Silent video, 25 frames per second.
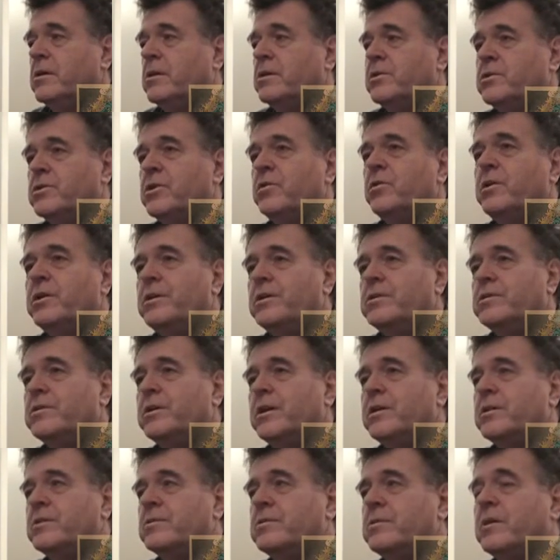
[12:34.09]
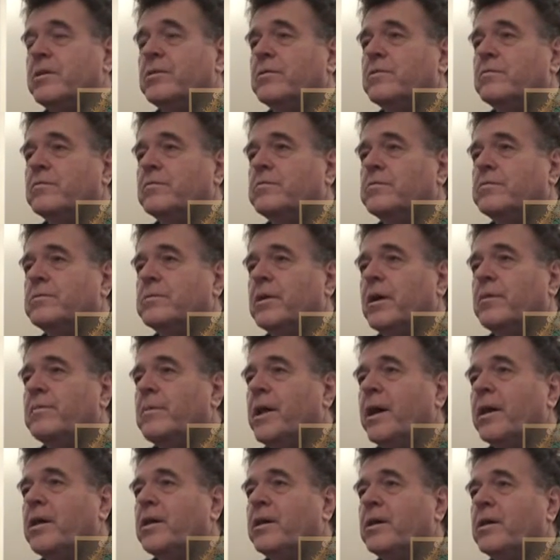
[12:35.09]
And so he says, no,
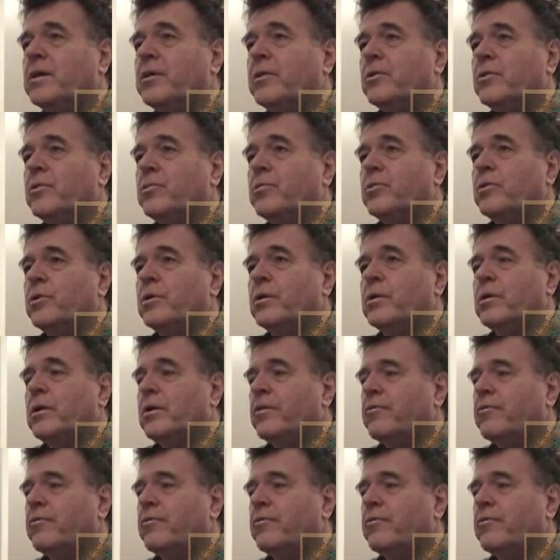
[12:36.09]
I'm not going to kill the boy.